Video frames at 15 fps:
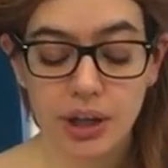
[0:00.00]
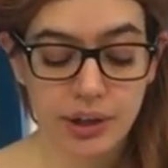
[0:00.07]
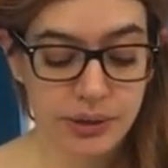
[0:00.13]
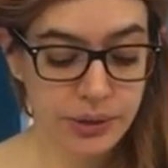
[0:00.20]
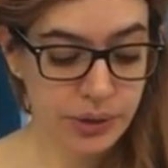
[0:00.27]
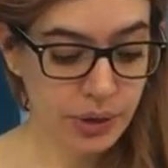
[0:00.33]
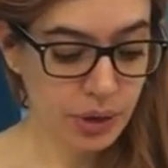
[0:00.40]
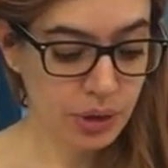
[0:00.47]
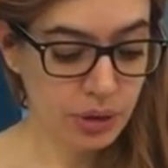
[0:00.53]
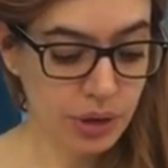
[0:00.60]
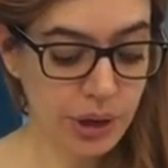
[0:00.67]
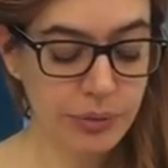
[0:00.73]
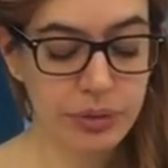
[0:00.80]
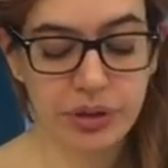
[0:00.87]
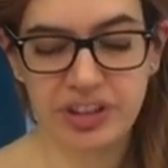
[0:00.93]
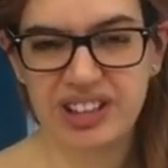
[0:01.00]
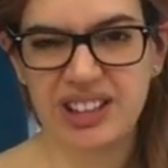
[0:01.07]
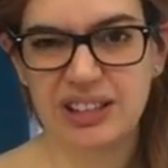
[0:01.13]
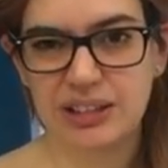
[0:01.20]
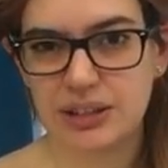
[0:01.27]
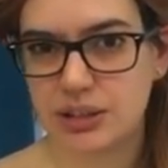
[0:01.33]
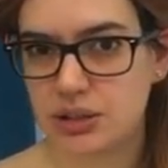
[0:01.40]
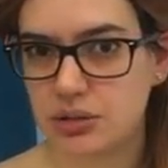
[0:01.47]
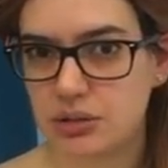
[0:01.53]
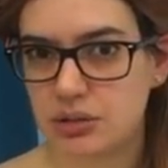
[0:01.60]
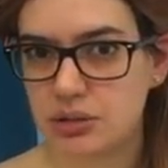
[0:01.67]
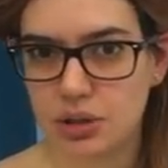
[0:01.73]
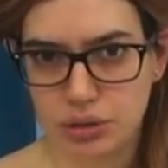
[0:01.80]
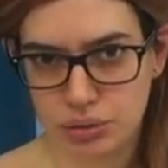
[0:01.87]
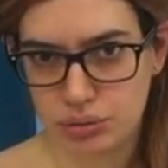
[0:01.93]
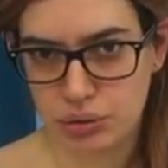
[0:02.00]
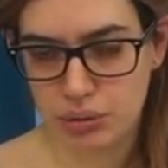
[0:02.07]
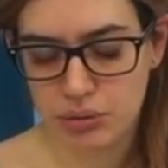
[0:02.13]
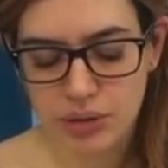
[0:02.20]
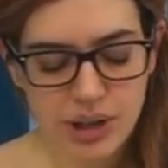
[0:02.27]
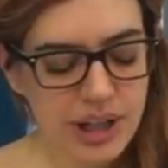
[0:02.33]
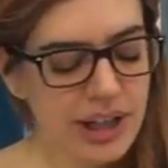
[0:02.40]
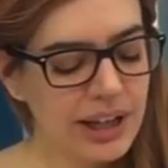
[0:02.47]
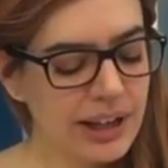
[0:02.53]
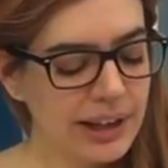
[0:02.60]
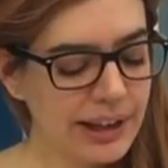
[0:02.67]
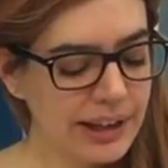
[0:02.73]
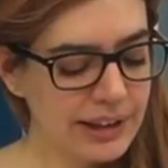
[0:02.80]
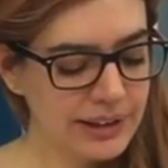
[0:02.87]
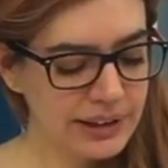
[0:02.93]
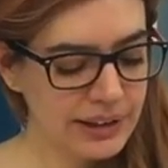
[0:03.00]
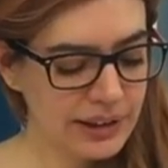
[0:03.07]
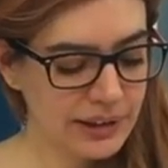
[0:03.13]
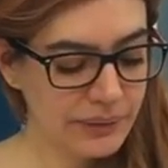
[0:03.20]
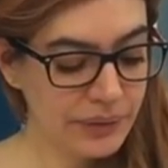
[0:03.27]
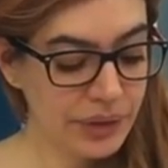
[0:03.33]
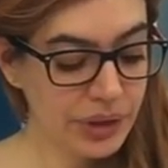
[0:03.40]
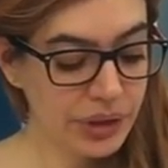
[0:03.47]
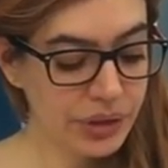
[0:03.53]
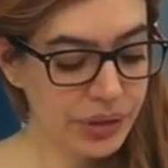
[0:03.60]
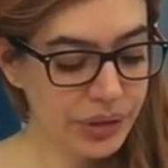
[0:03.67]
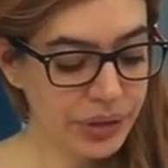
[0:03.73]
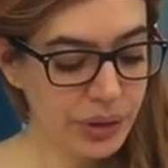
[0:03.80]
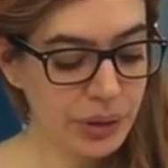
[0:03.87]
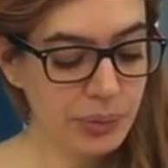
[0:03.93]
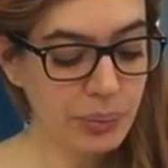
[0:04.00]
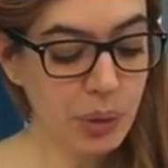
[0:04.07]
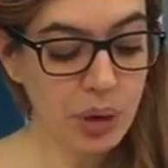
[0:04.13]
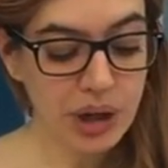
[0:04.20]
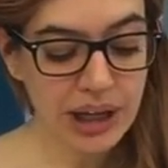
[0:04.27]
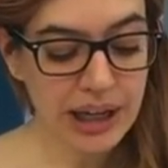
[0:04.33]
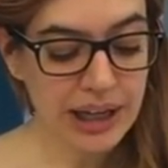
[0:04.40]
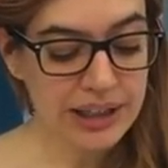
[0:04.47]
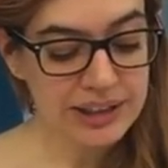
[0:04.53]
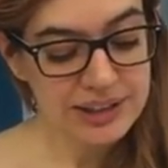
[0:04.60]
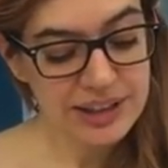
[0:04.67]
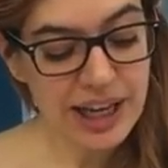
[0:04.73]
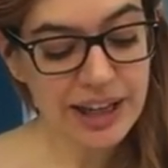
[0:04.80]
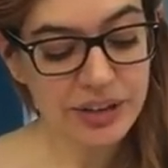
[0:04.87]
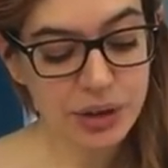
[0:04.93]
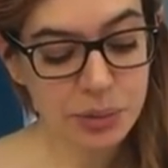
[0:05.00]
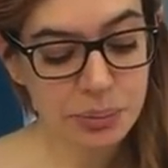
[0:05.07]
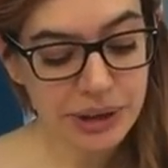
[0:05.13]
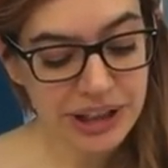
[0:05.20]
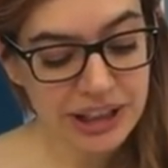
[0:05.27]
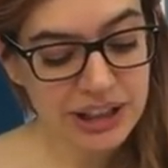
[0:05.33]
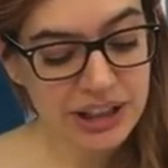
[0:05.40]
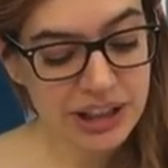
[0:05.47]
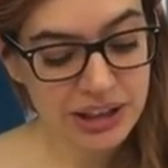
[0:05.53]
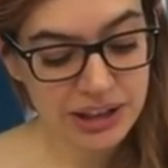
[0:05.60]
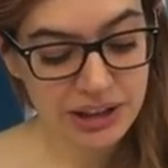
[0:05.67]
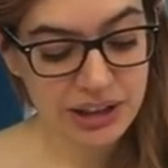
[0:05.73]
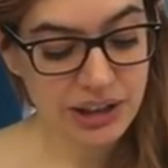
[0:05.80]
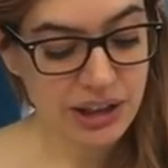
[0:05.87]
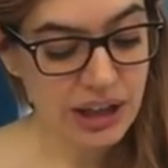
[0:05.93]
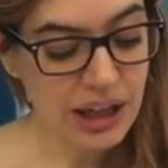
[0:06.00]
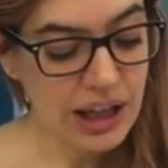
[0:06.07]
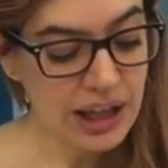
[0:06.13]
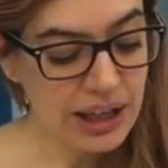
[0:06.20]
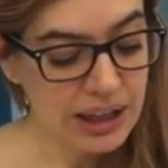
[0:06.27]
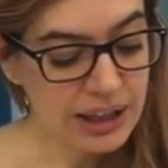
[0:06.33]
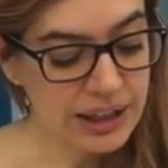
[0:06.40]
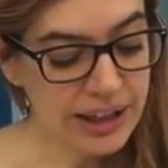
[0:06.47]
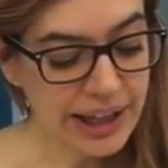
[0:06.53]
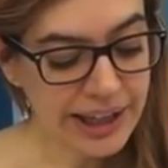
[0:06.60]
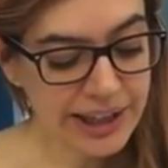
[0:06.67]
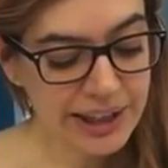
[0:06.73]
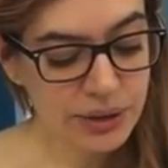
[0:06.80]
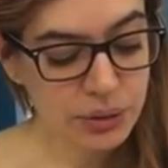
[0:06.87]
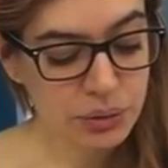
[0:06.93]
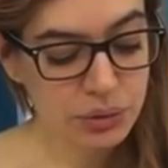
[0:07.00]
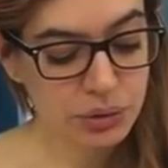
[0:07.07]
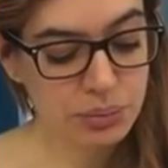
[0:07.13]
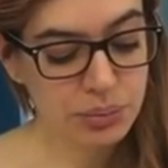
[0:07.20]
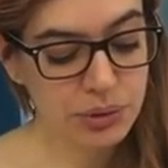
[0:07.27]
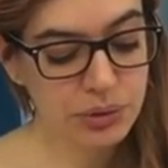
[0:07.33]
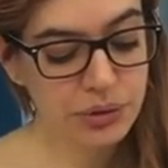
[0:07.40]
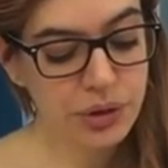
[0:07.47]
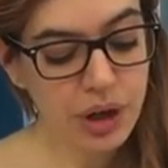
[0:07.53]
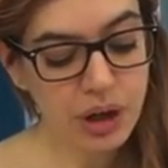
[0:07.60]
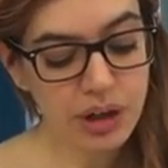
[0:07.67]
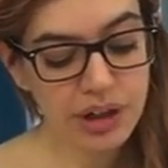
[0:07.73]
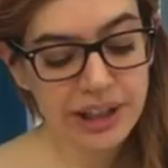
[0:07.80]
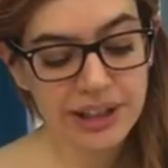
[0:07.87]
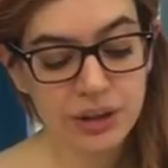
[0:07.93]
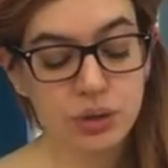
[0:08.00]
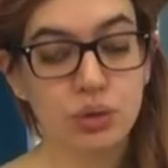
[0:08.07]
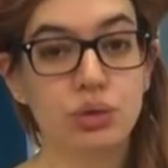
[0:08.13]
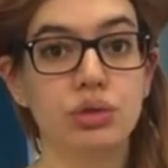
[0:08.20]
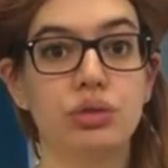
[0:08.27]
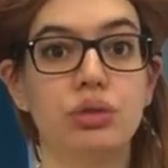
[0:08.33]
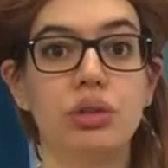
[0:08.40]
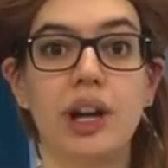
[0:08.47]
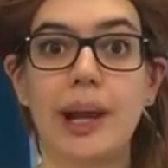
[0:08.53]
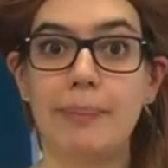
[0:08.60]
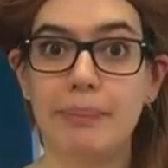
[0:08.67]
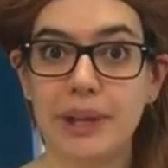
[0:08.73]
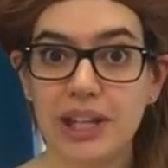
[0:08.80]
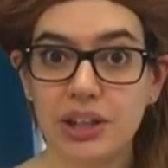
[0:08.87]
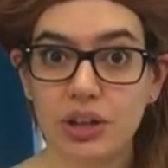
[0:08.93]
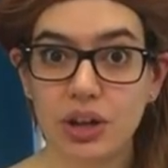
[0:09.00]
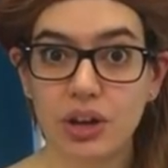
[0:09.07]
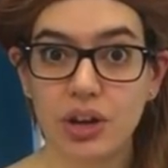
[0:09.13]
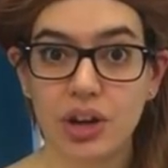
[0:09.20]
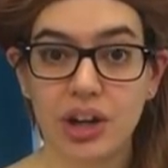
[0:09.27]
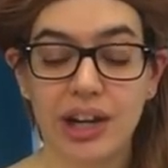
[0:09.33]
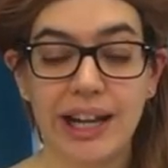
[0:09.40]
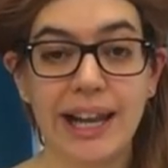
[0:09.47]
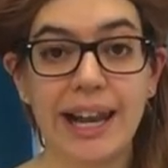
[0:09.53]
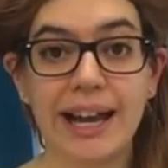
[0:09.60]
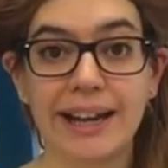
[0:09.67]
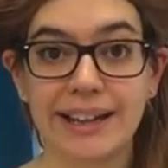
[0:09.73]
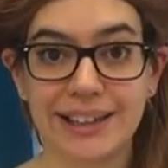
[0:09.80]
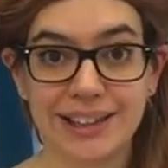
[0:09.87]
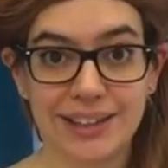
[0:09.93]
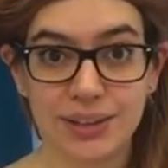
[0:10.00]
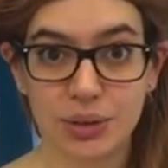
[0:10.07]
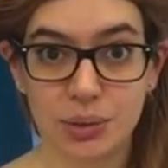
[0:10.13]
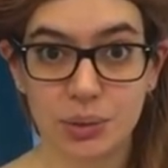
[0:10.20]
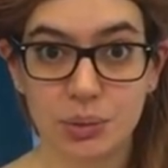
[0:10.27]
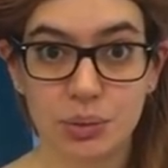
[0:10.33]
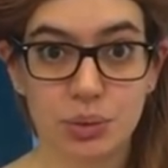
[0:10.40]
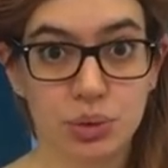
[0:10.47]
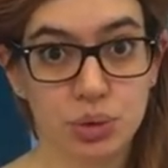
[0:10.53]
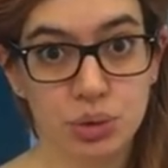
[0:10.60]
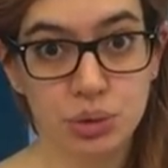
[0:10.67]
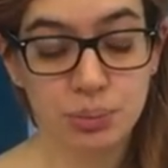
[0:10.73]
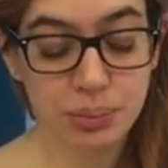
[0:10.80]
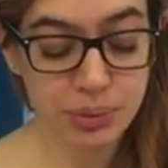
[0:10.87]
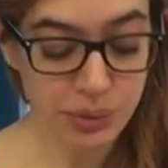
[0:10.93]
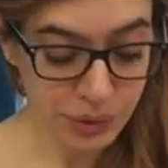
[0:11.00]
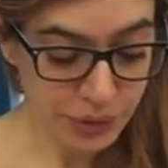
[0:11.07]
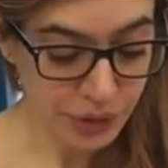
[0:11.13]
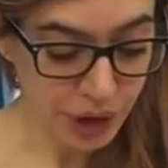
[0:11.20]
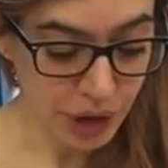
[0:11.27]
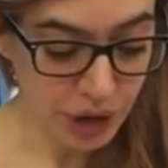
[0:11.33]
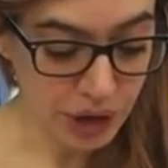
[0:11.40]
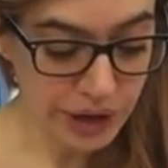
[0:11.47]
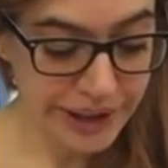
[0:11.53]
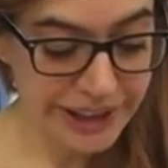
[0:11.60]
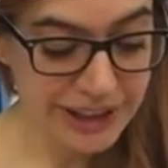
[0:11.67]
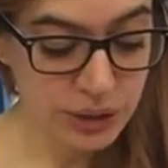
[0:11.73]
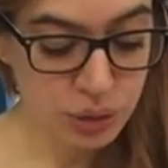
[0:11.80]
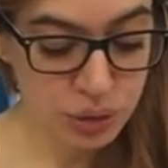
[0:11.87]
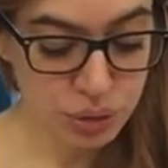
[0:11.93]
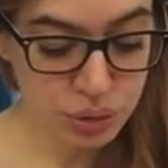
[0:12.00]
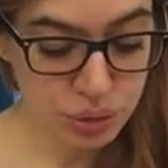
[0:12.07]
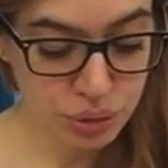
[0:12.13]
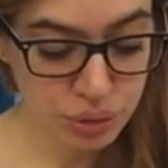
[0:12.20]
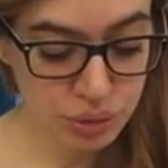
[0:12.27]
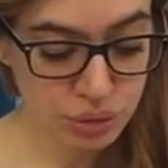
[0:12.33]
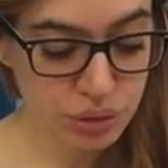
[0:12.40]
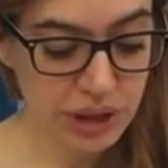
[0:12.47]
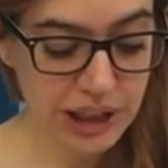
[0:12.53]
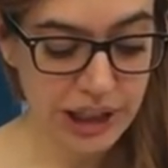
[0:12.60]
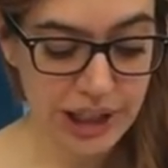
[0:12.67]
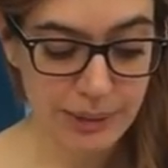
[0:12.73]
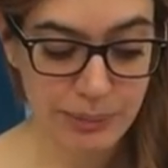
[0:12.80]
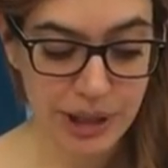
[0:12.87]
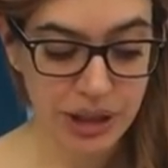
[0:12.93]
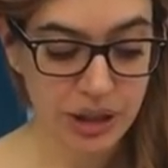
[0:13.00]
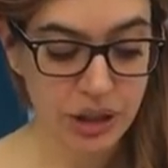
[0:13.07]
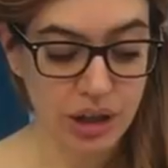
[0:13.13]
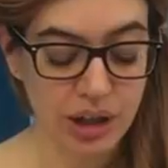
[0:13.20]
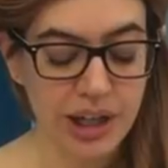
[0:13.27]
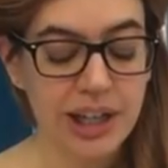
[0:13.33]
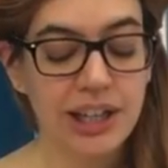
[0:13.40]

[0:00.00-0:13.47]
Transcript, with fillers: So obviously it's not true. And uh, the morale is at the beginning here. La raison du plus fort est toujours la meilleure. La raison du plus fort est toujours la meilleure.